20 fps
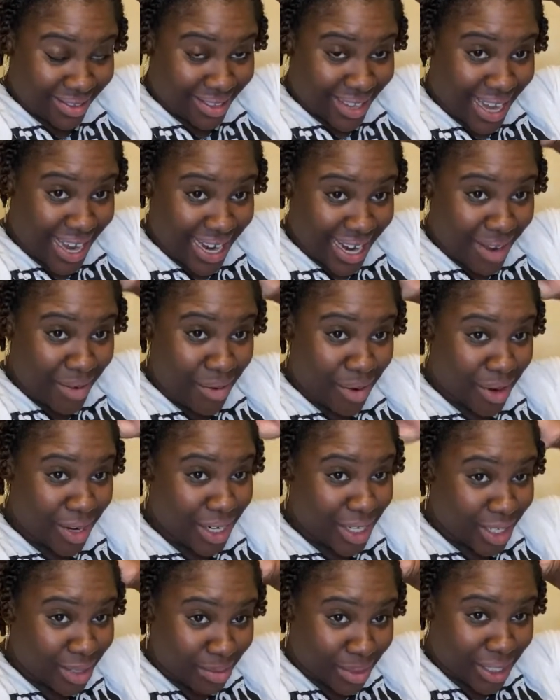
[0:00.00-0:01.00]
And then we're going to
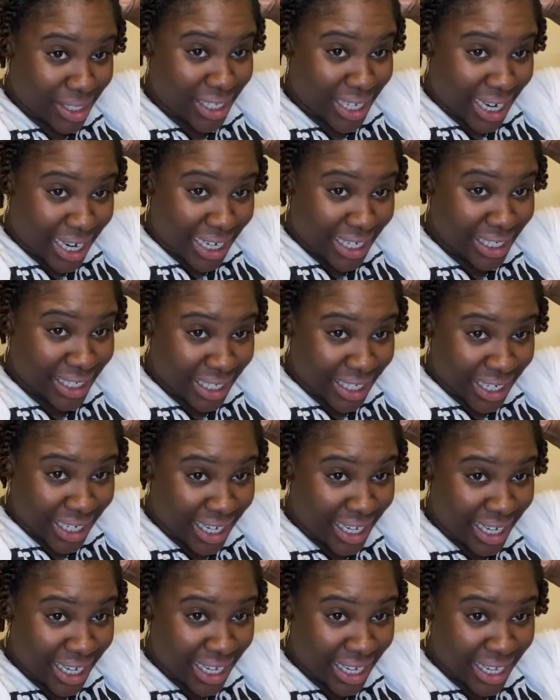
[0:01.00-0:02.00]
just massage it
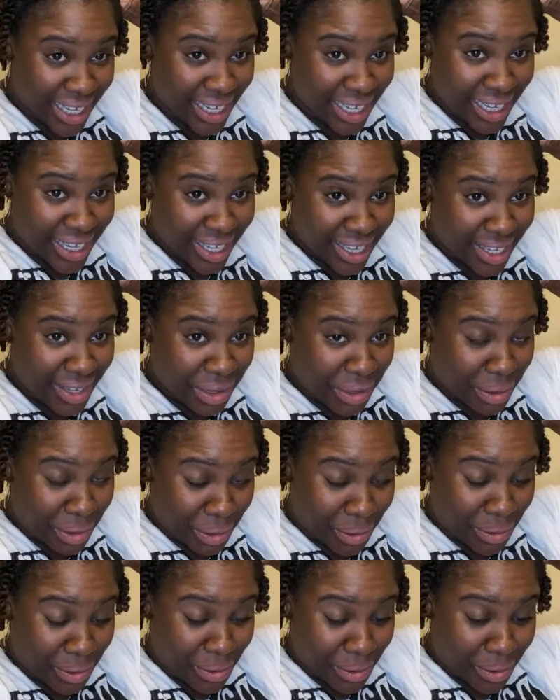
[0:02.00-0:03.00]
in.
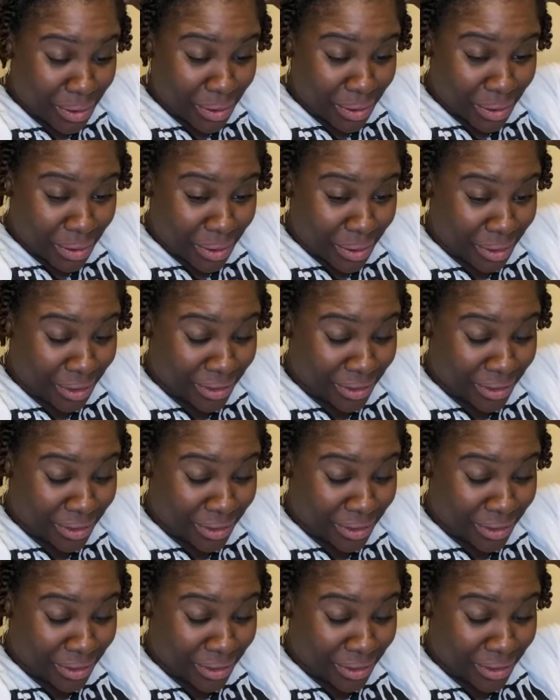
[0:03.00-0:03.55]
Ooh.